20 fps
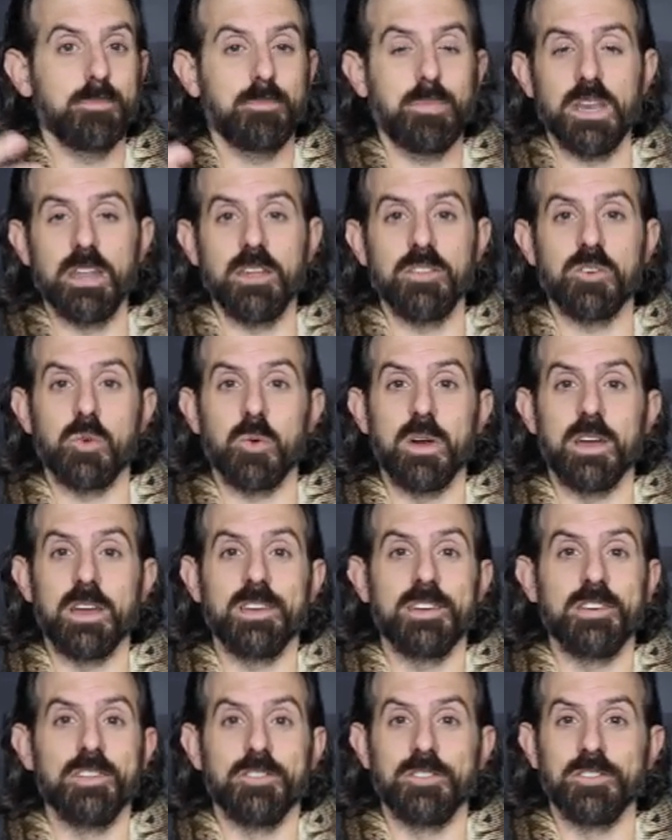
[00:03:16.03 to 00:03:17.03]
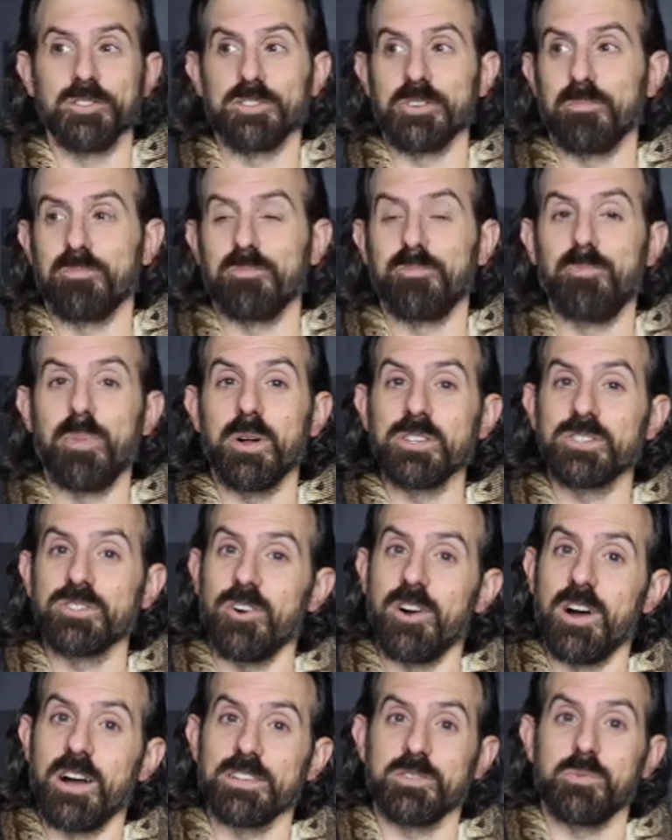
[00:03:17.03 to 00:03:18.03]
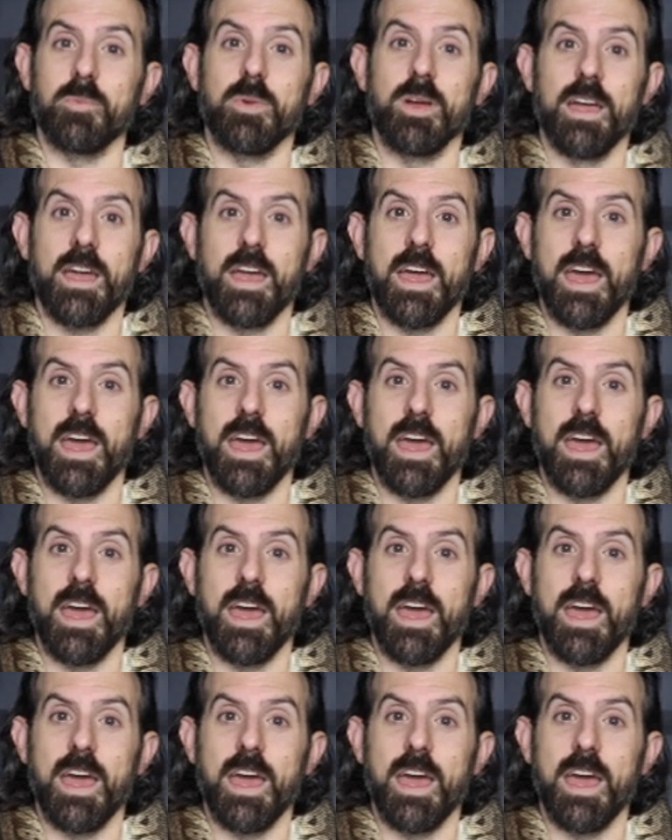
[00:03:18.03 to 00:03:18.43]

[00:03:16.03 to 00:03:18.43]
But either way, there's a bunch of awesome